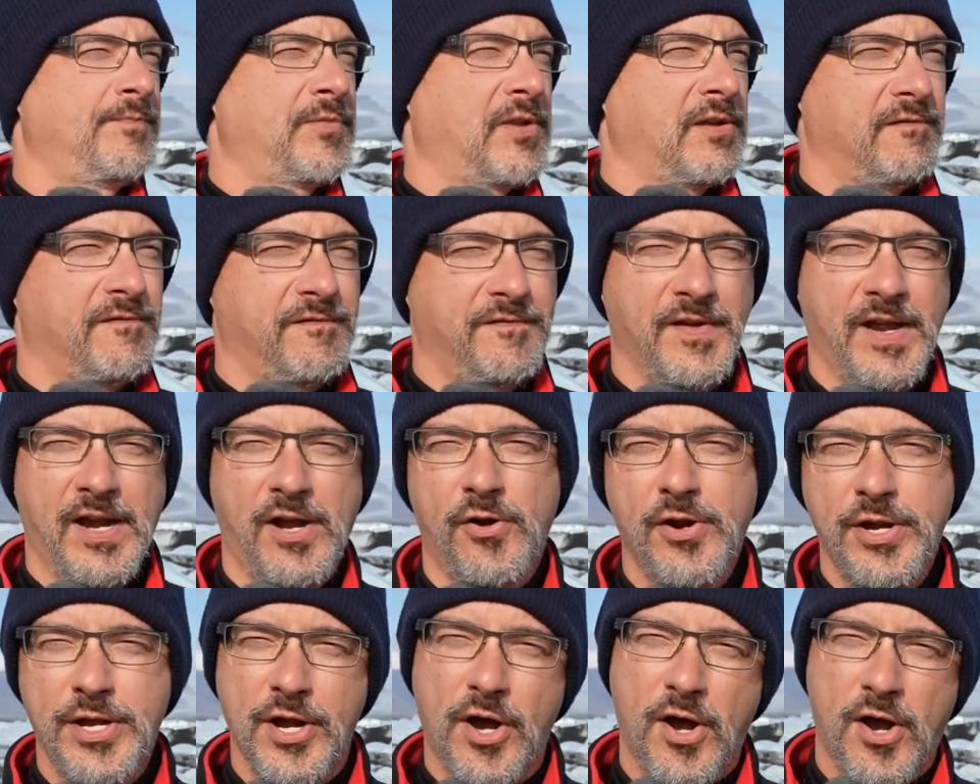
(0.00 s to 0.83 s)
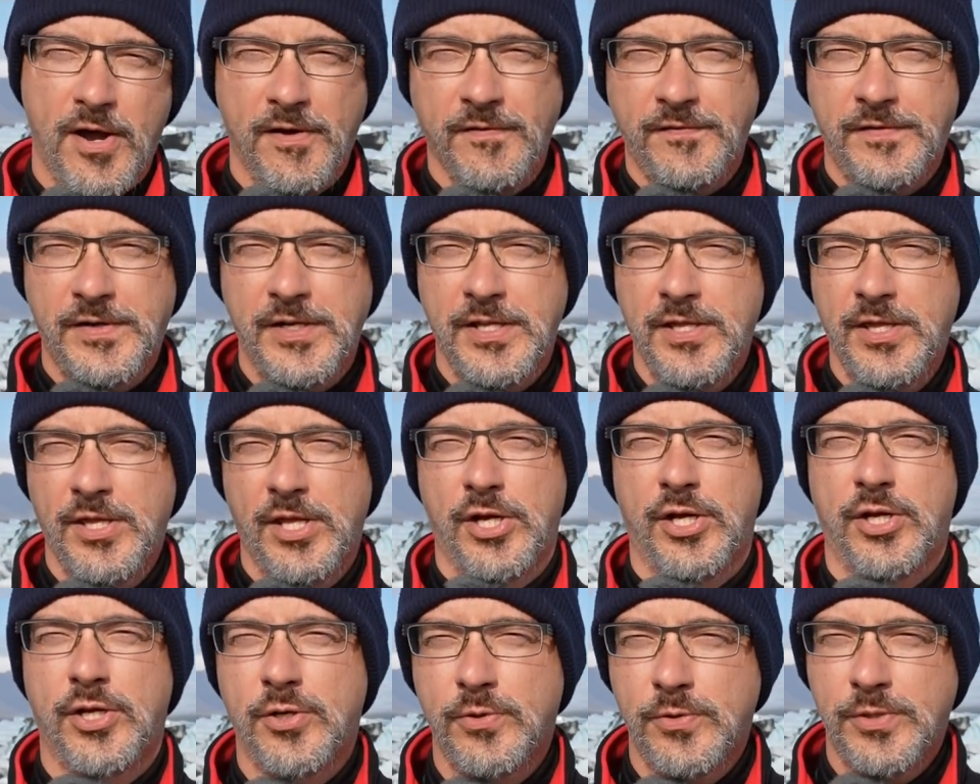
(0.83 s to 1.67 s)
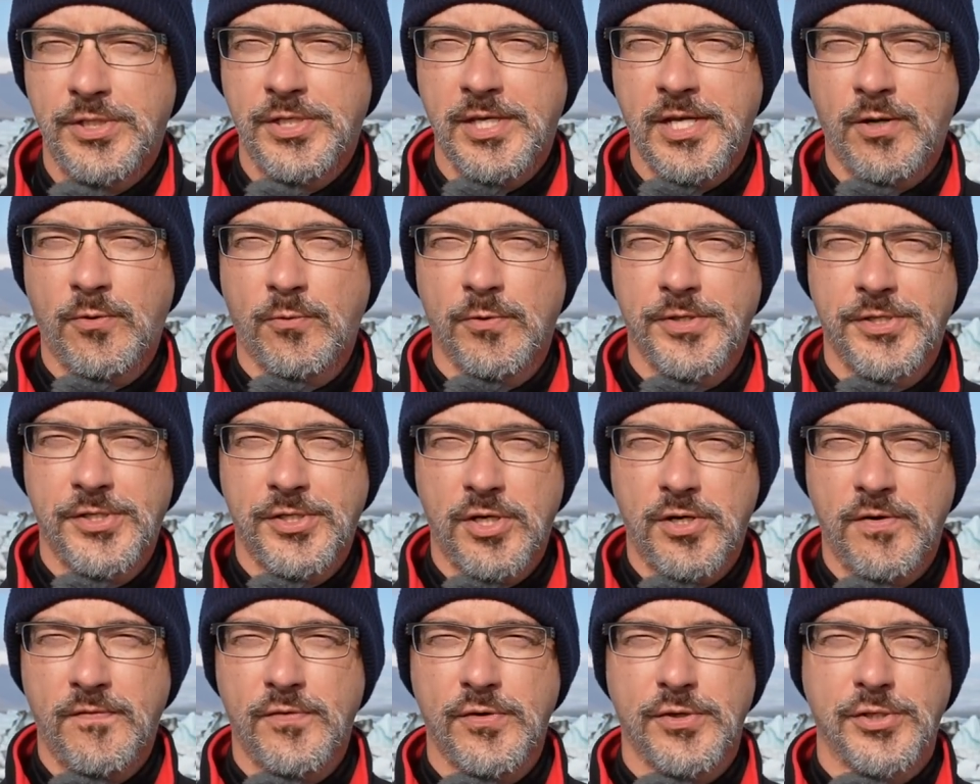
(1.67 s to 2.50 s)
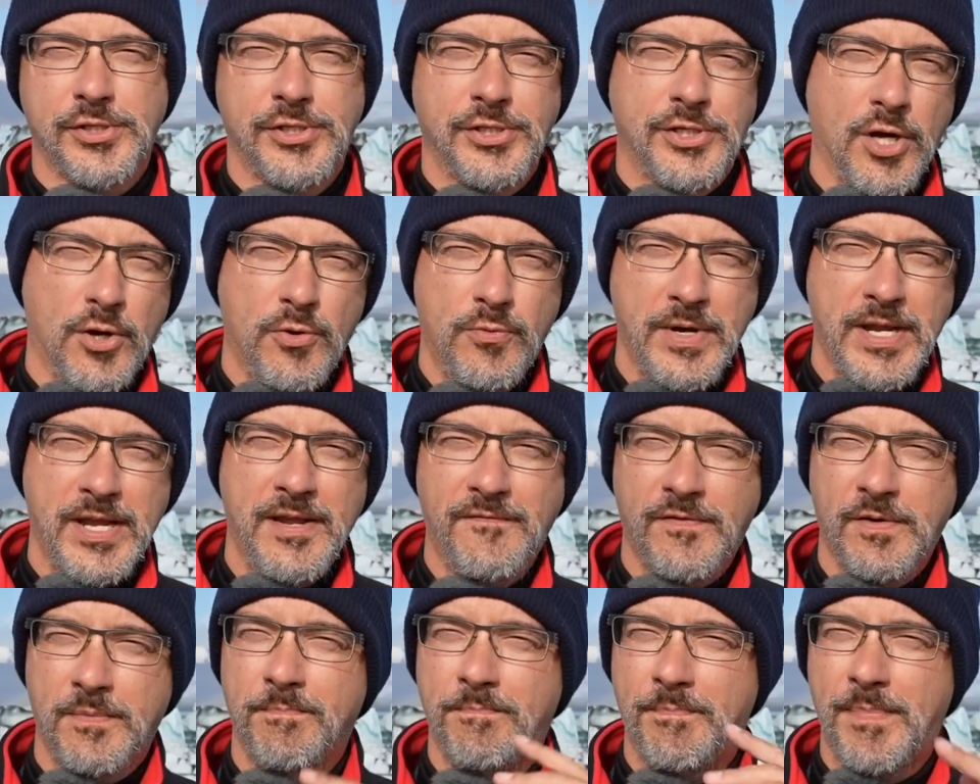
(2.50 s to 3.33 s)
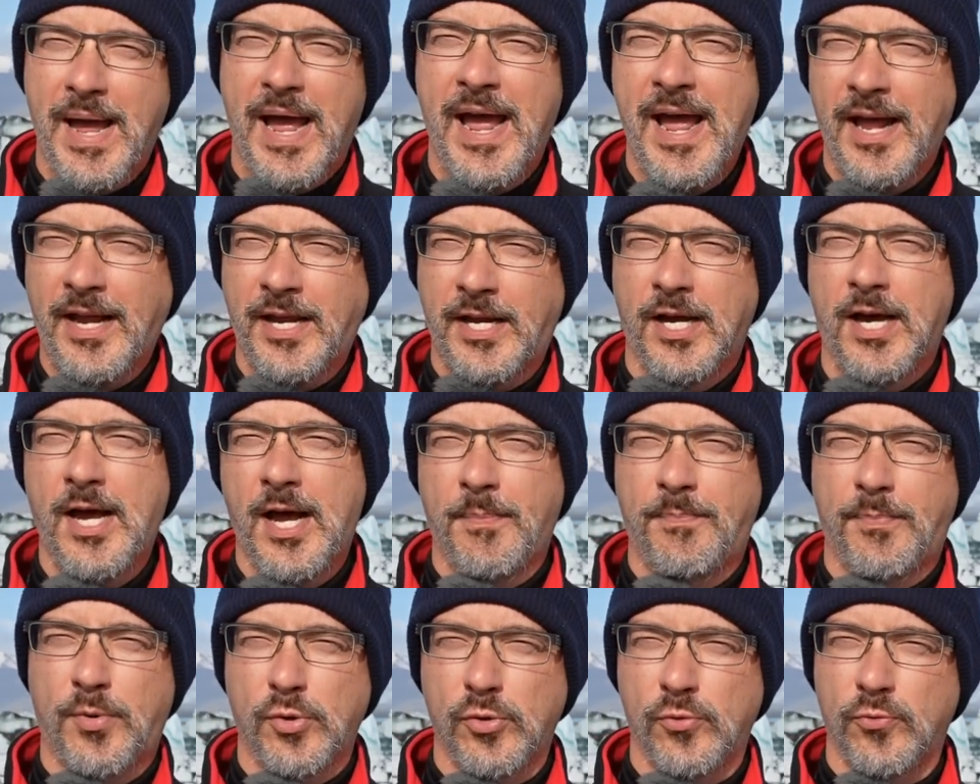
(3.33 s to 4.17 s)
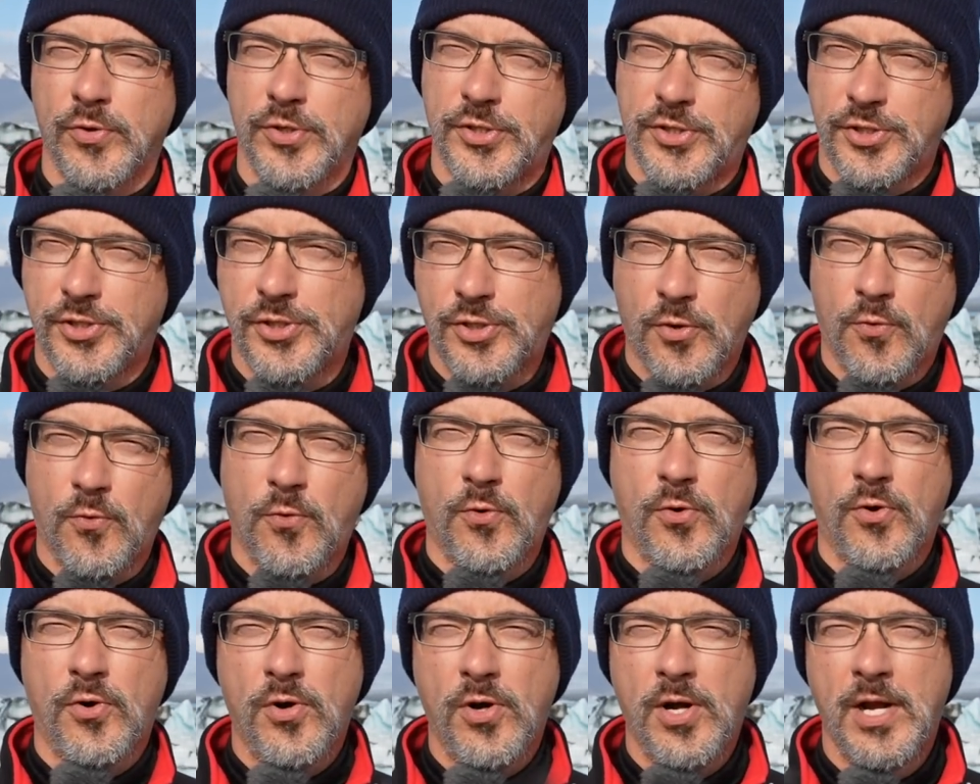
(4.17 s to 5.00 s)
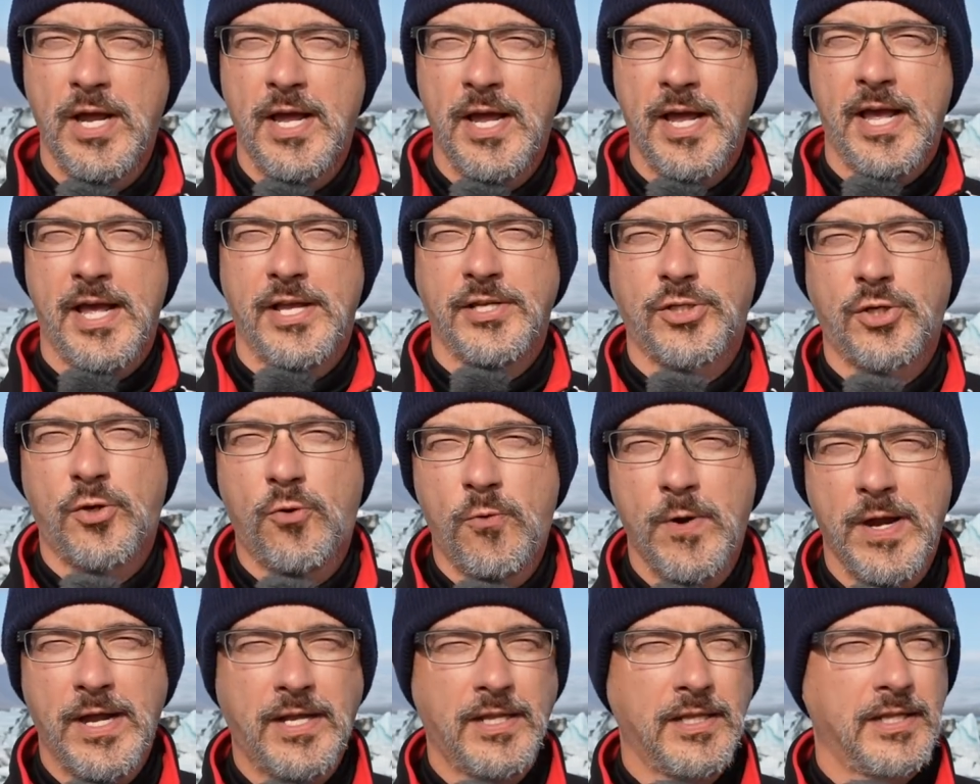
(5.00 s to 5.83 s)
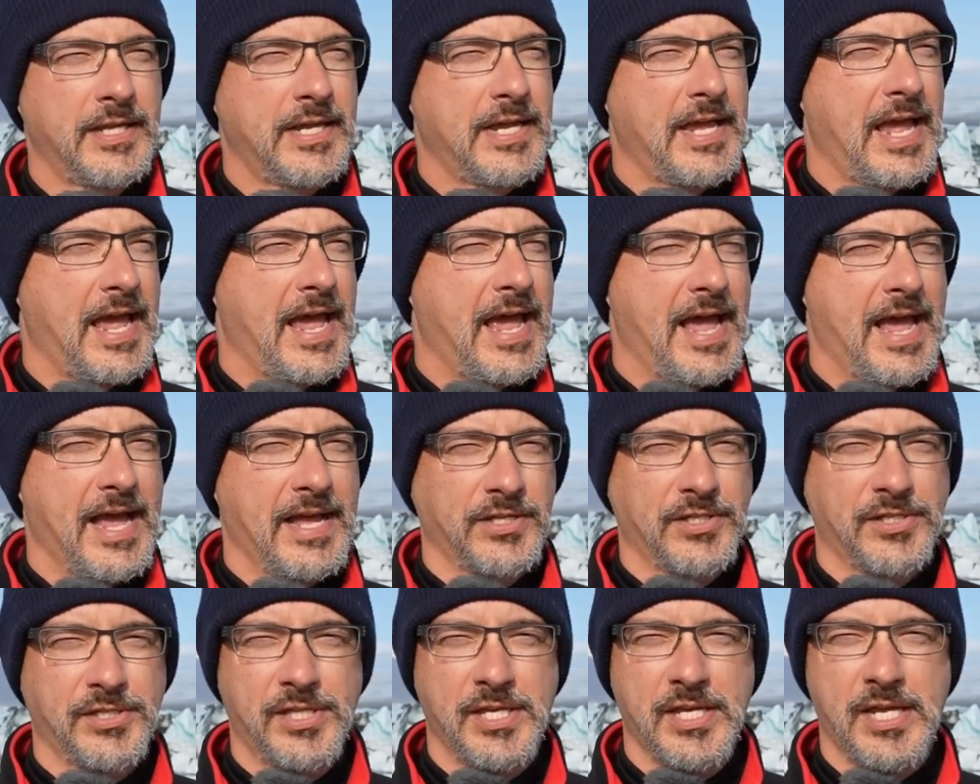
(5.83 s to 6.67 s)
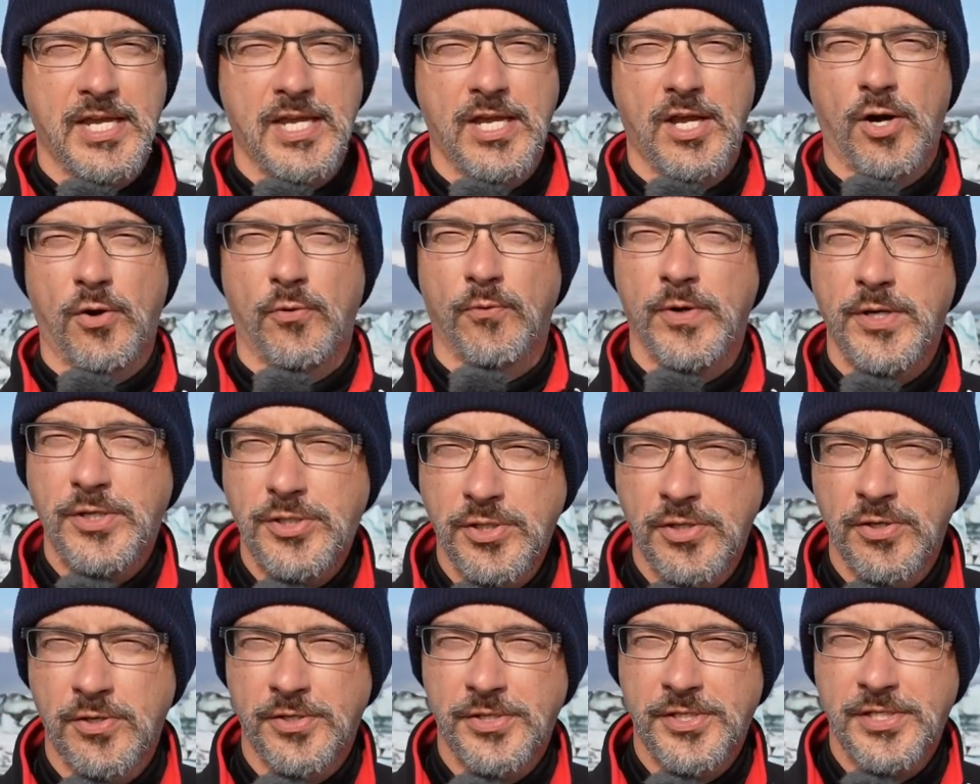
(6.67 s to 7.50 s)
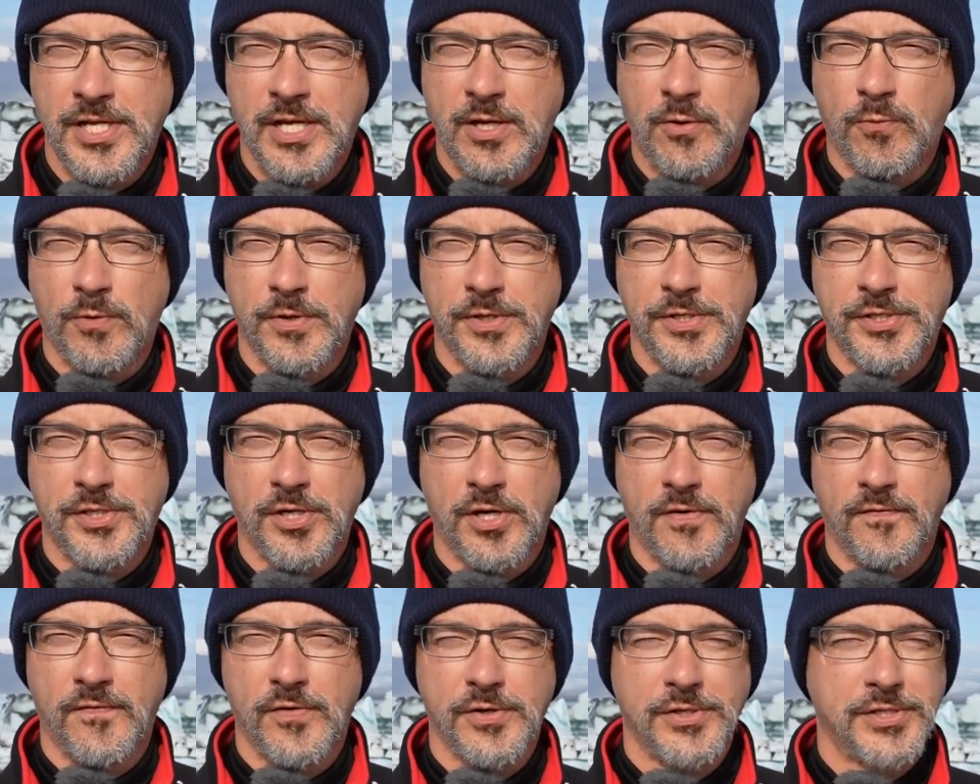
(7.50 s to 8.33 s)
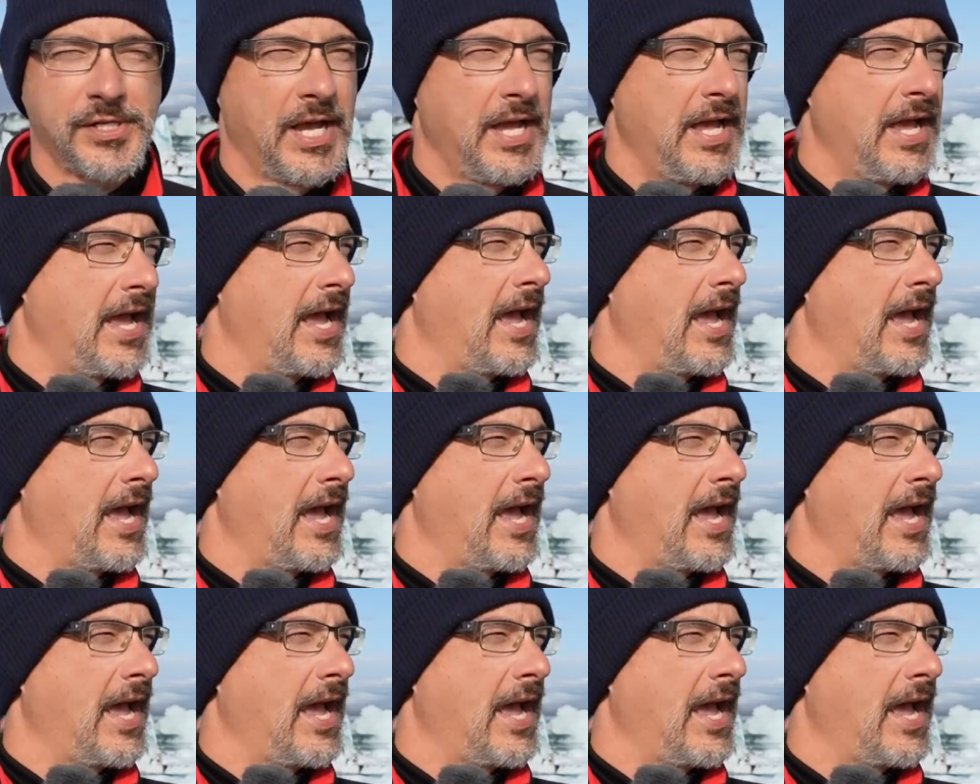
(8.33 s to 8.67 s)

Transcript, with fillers: Very often, the new S Q L servers don't even back up or restore as quickly as the original S Q L servers.